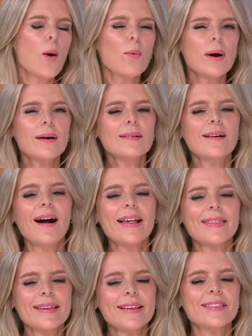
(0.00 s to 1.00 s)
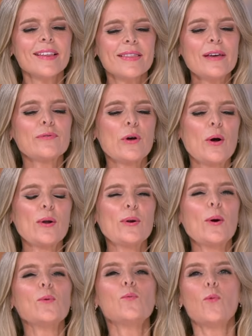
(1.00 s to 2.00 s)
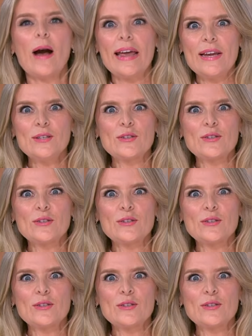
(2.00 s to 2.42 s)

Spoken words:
Well, I think that they've gone way